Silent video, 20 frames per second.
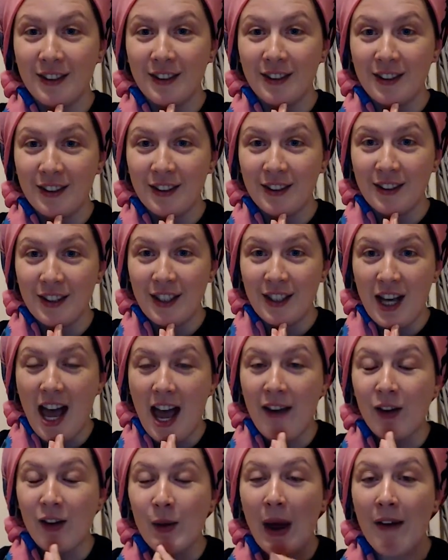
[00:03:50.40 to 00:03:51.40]
if you haven't
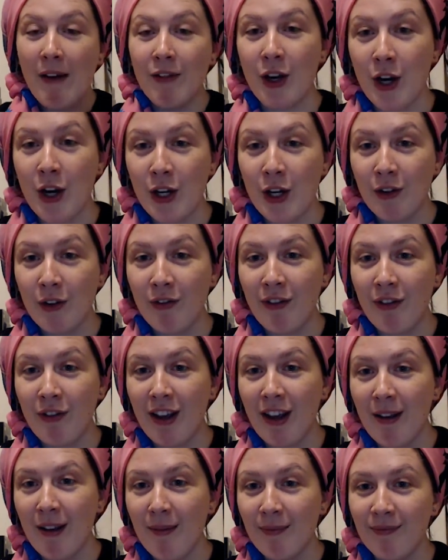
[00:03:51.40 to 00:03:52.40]
heard of him,
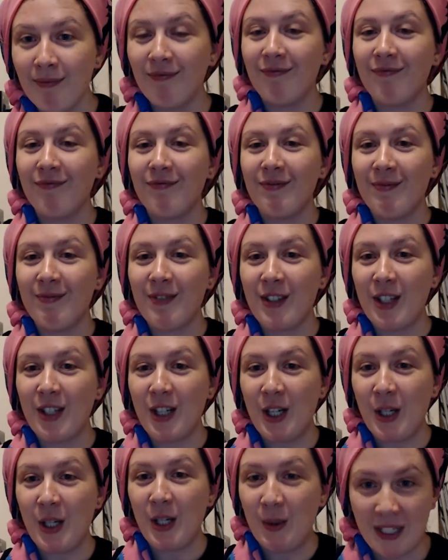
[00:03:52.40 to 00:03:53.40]
you
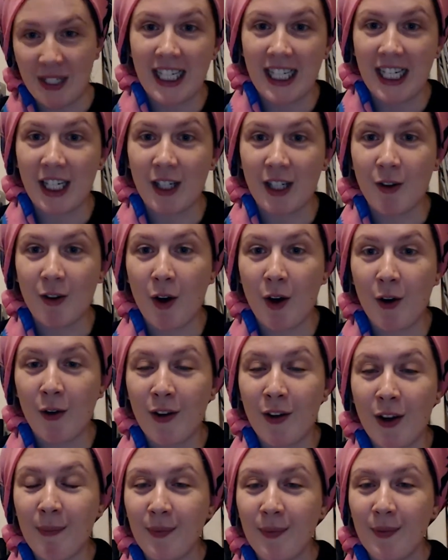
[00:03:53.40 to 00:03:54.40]
need to hear of him,
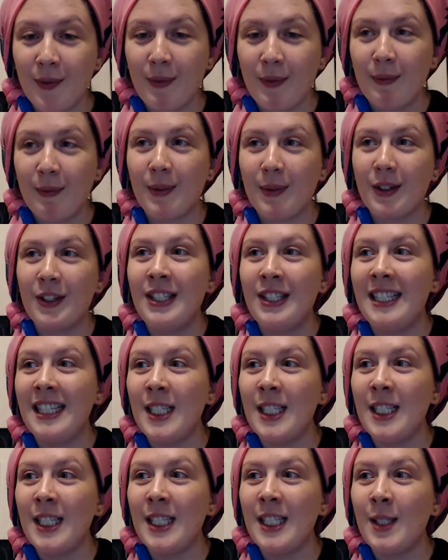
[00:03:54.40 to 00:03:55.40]
because
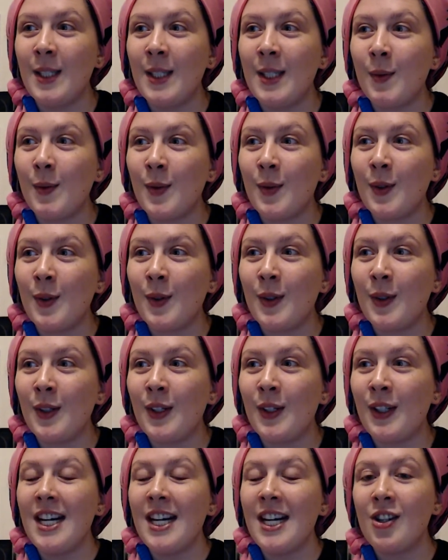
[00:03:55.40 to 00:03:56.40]
this relates
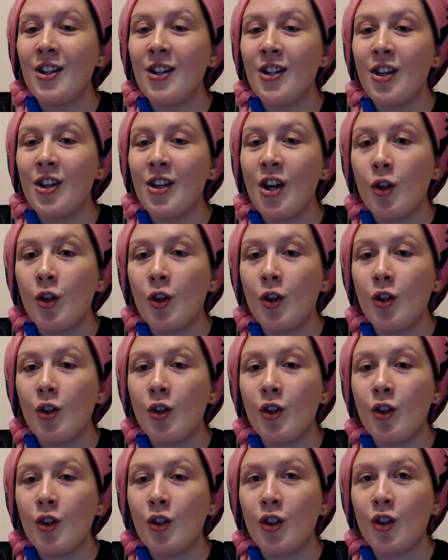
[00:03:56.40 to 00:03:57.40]
so much to what
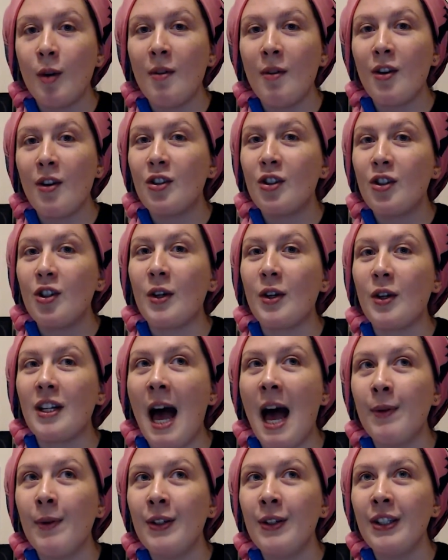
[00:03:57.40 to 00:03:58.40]
has happened
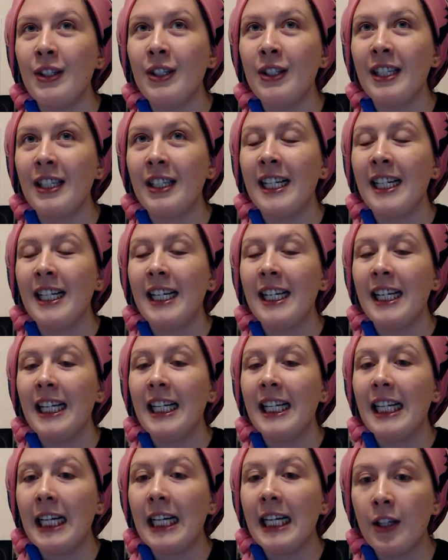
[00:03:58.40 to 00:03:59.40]
in the church
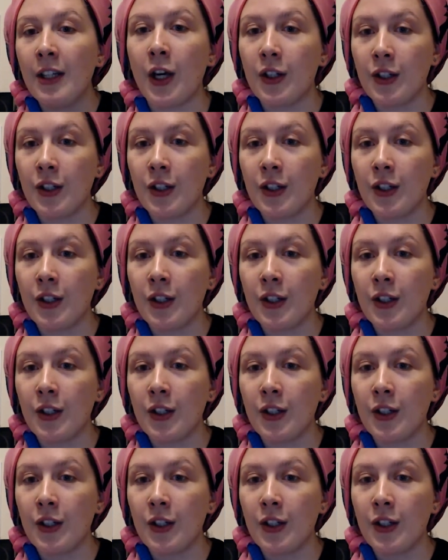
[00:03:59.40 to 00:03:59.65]
today.